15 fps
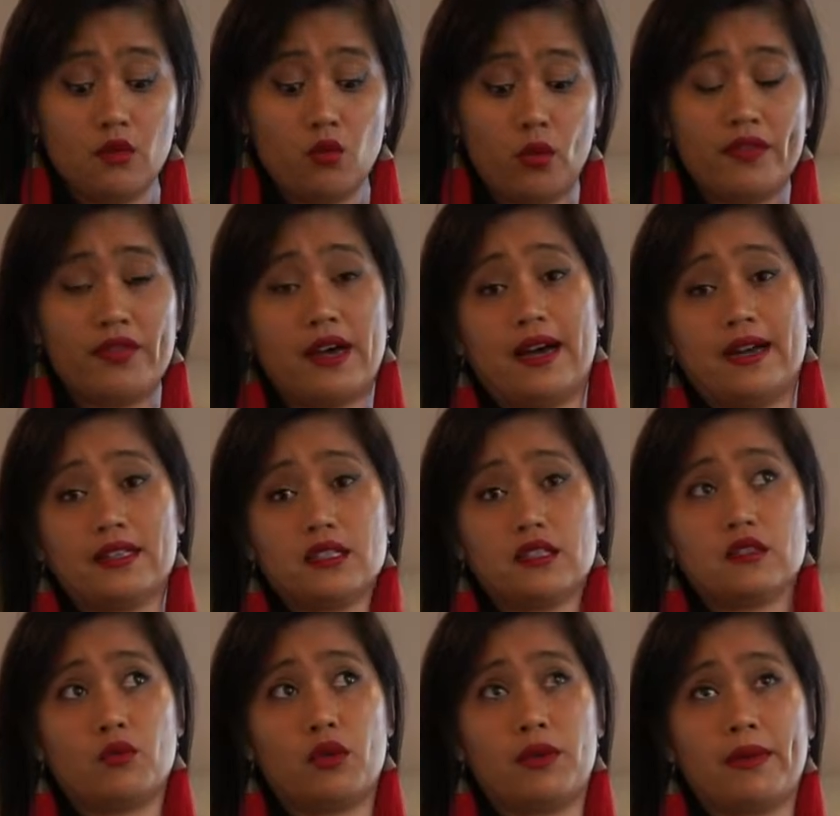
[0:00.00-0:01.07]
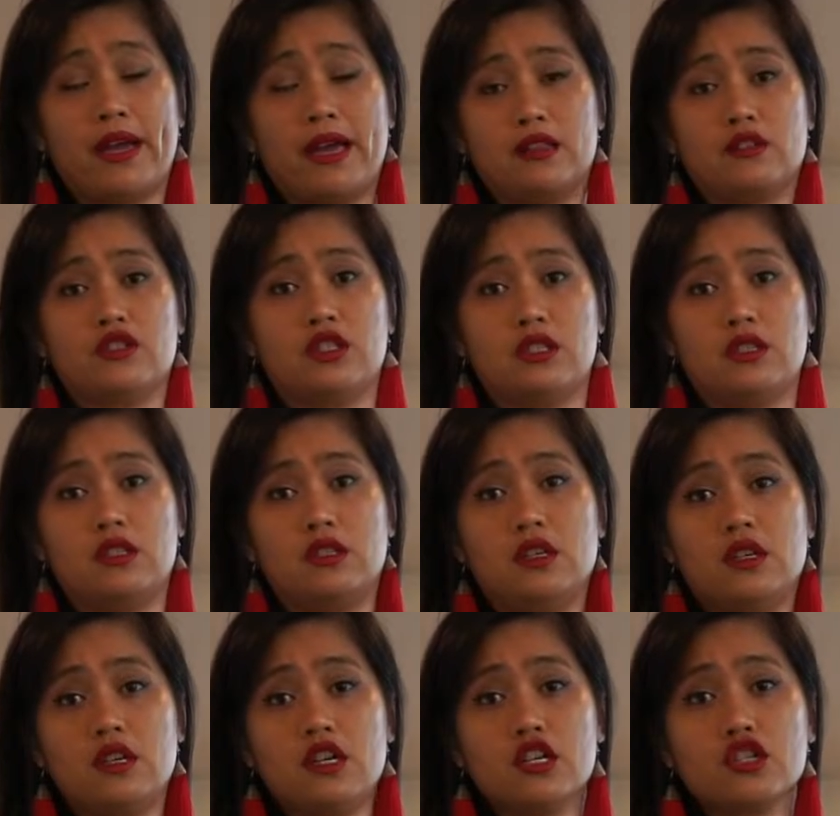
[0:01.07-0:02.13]
when my allergy
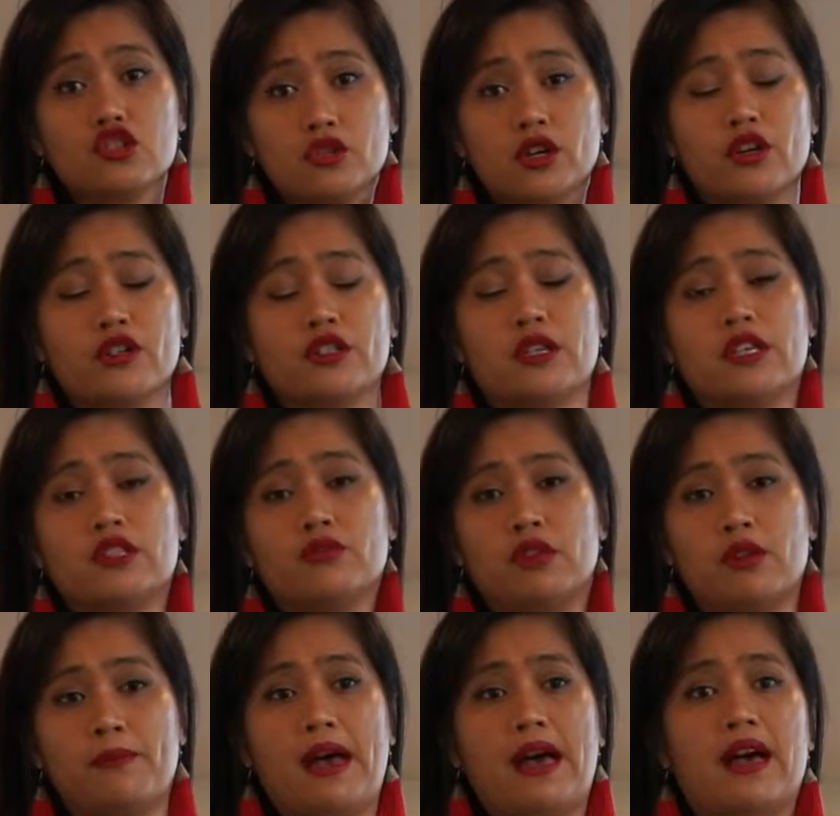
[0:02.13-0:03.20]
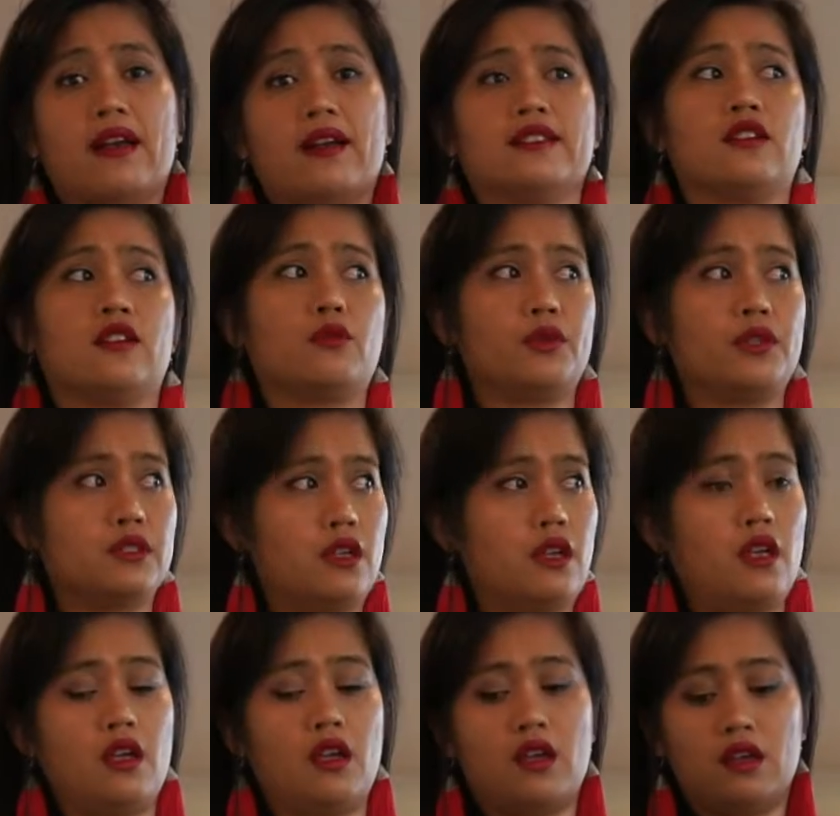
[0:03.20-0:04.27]
triggers, it gets really bad. I start
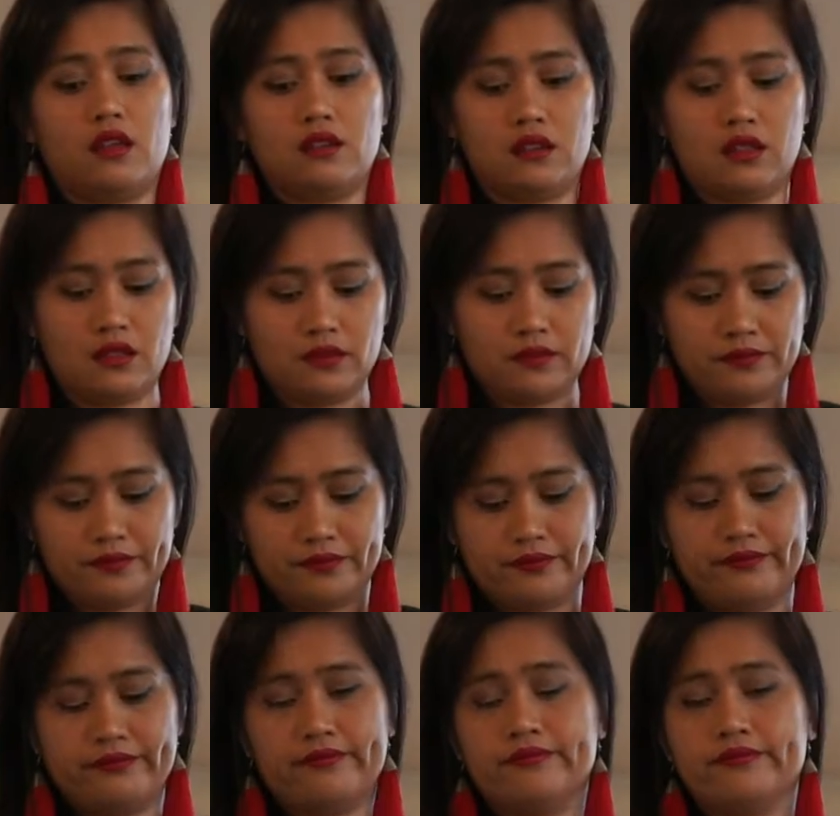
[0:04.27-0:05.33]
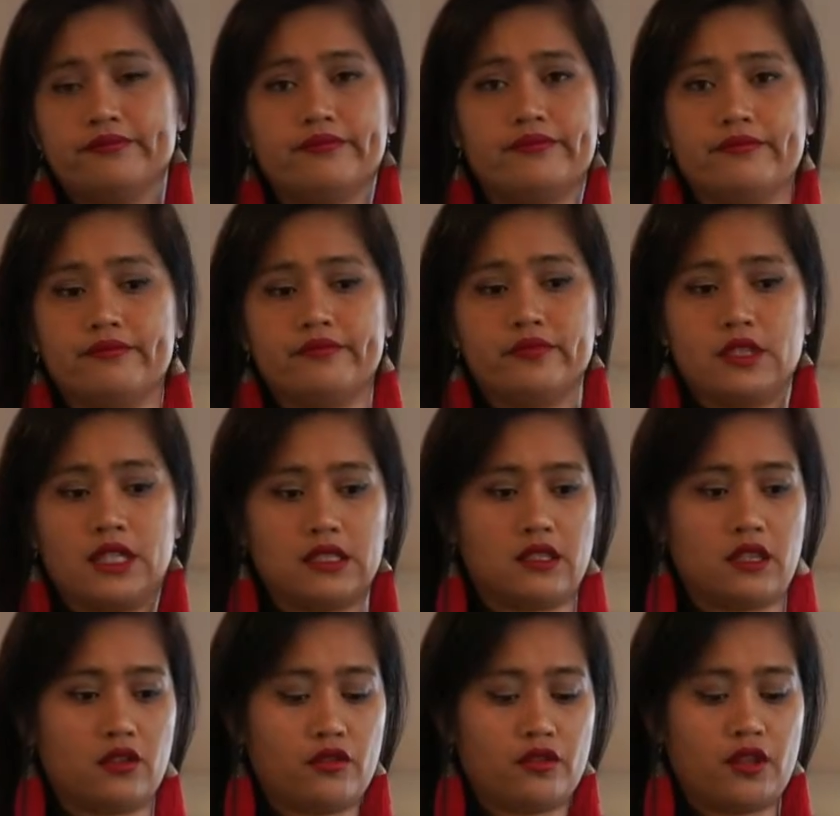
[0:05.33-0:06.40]
wheezing, and that's
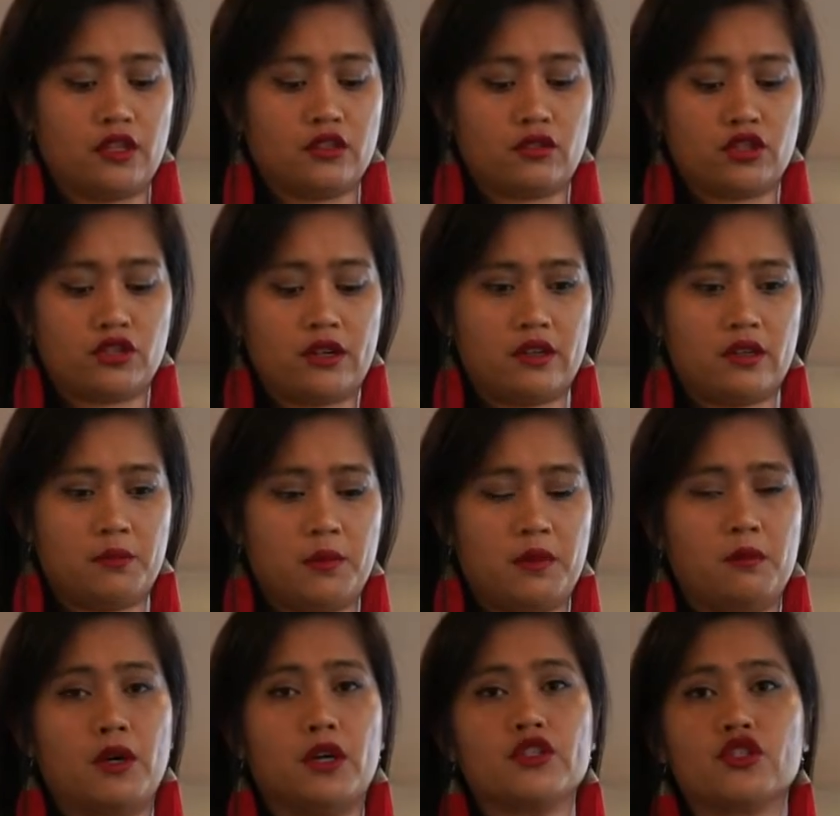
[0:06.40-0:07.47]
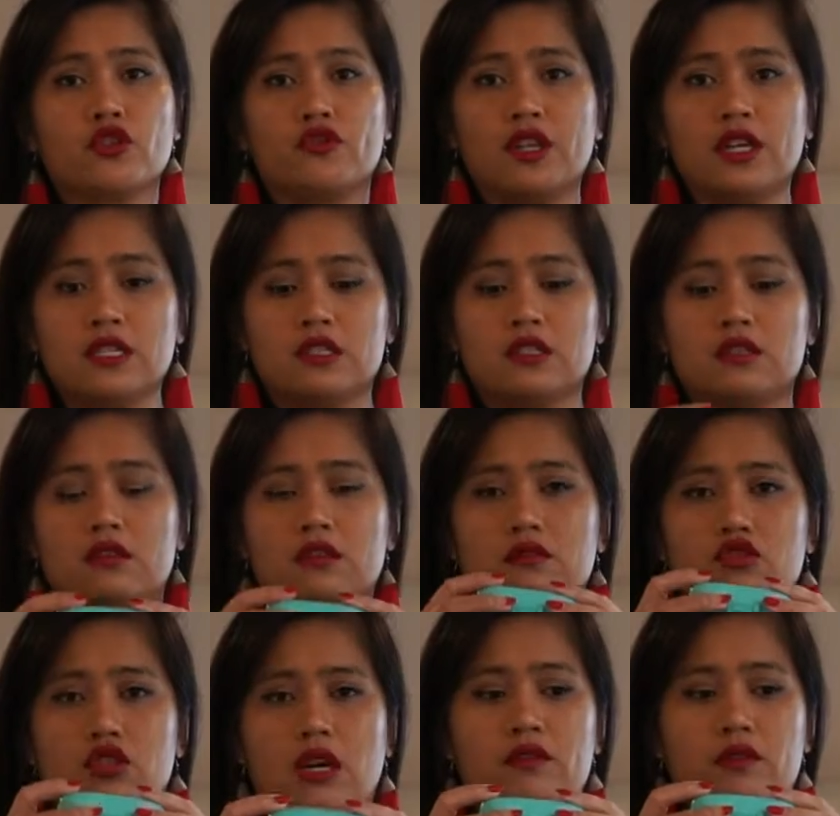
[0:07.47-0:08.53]
not a good thing. So I try to nip it in the bud. So this
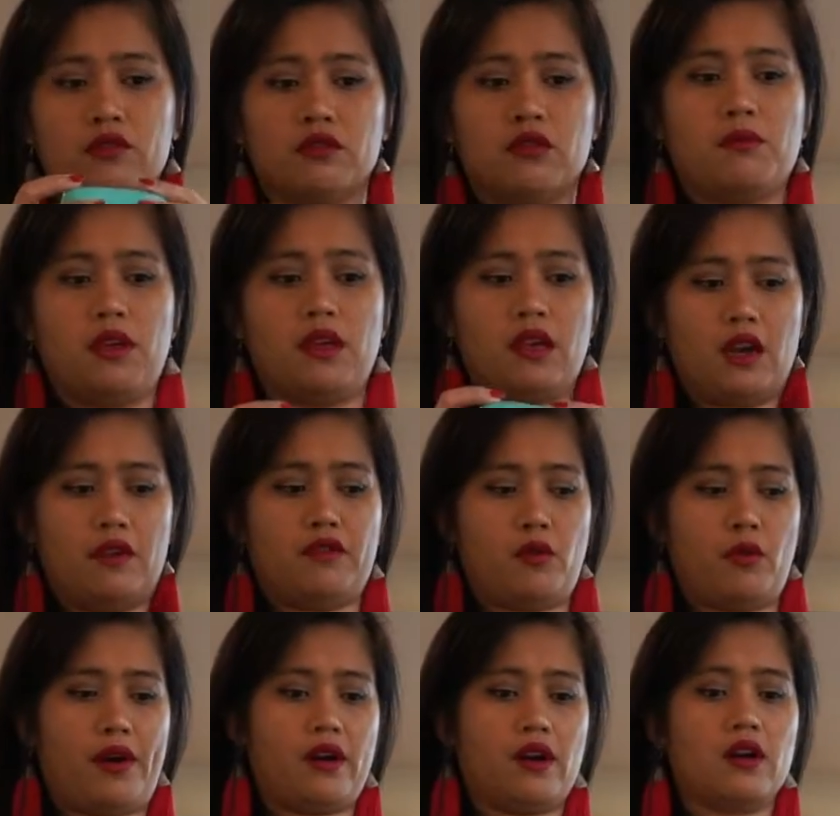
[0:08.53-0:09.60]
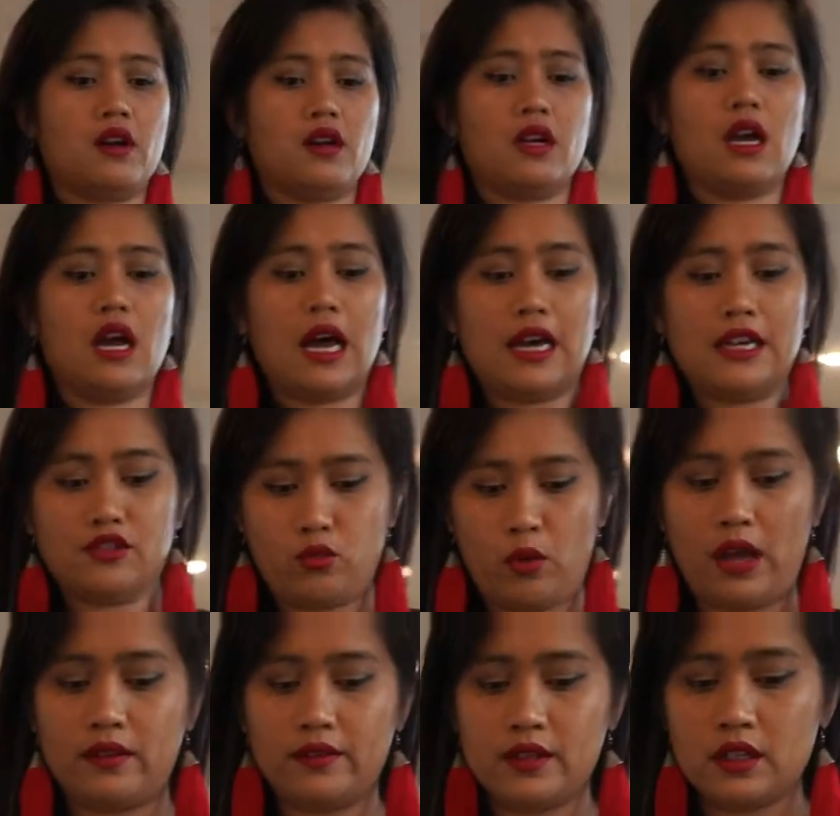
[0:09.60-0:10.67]
travels with me everywhere as
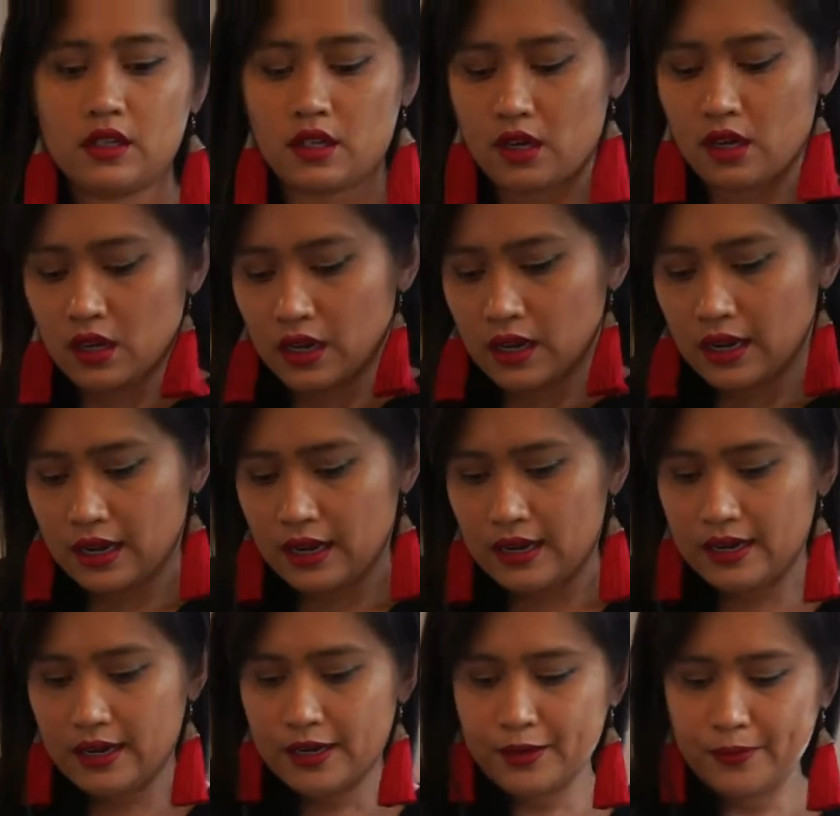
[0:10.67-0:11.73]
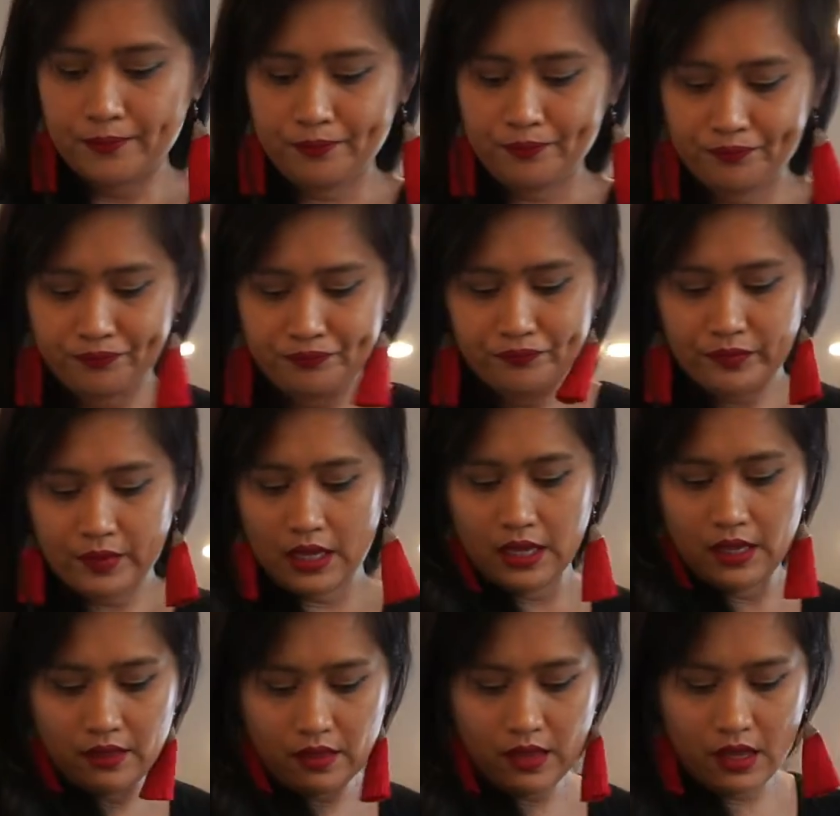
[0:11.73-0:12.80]
well.
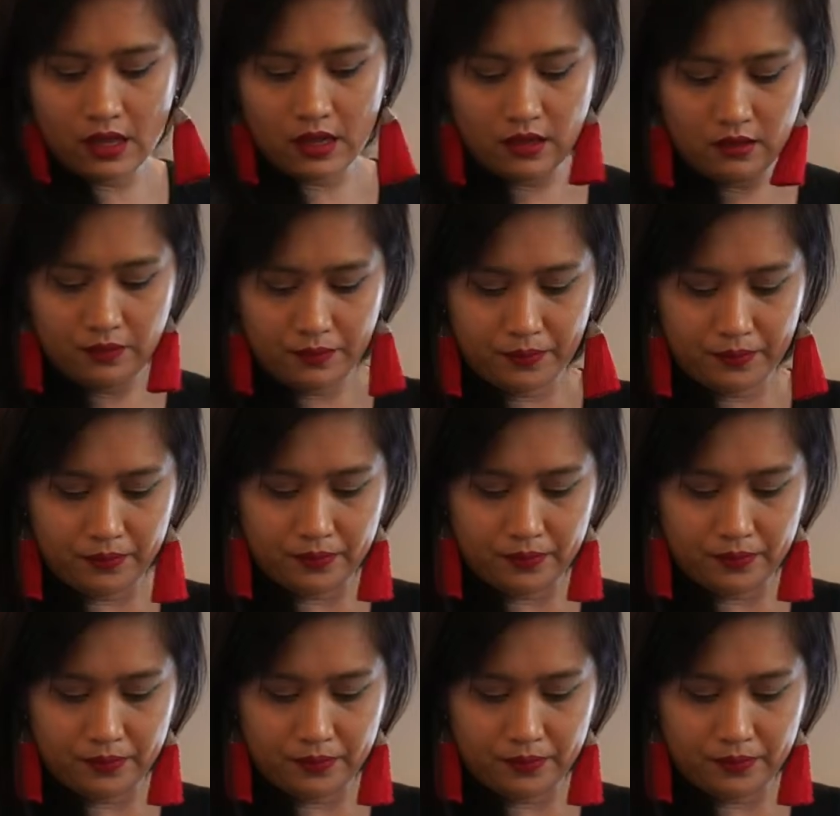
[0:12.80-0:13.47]
And then,